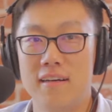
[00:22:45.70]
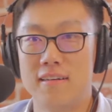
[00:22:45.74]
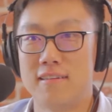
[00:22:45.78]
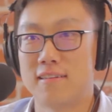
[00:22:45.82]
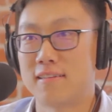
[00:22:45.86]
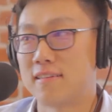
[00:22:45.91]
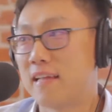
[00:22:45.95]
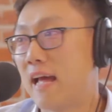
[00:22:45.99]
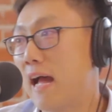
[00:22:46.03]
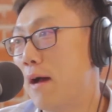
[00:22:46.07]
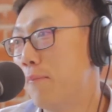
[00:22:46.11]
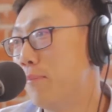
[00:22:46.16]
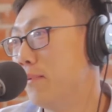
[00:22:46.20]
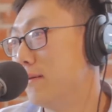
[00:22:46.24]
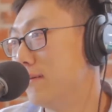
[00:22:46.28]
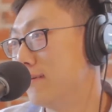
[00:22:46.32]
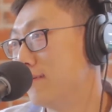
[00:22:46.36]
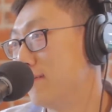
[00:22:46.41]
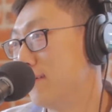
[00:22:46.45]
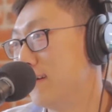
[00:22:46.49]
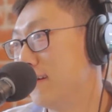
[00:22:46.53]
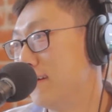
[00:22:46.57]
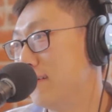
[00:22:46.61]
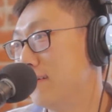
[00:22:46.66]
happened,
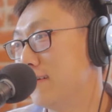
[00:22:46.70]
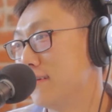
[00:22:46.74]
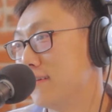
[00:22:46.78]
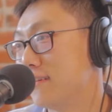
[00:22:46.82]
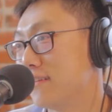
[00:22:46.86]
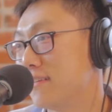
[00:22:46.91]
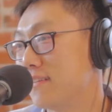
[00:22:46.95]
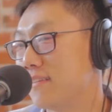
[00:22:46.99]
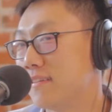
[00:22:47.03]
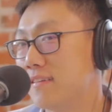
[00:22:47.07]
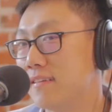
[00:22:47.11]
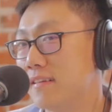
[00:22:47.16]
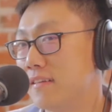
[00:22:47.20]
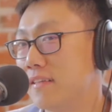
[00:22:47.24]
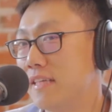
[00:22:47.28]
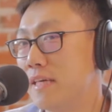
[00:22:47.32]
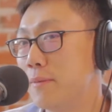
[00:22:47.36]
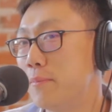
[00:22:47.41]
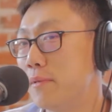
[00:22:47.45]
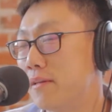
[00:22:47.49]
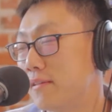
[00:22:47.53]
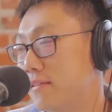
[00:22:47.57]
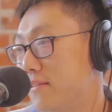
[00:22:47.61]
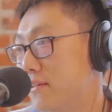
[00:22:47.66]
right? The
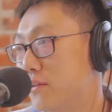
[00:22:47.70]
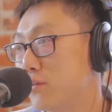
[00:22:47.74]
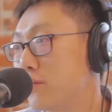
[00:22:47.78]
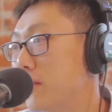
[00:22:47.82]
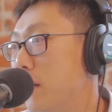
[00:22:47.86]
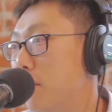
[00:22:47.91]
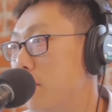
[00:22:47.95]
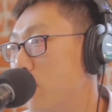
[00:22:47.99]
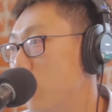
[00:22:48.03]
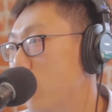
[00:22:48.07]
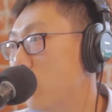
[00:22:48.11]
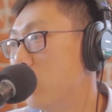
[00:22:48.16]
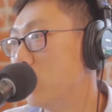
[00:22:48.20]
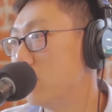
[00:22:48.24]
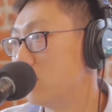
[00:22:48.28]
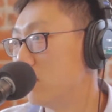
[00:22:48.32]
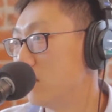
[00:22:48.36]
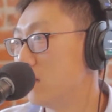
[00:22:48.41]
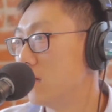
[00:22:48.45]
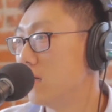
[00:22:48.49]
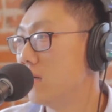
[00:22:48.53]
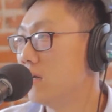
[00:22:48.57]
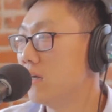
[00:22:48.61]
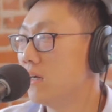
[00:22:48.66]
team is just still number one,
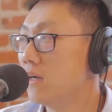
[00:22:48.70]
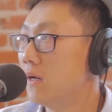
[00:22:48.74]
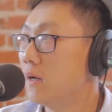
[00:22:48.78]
right?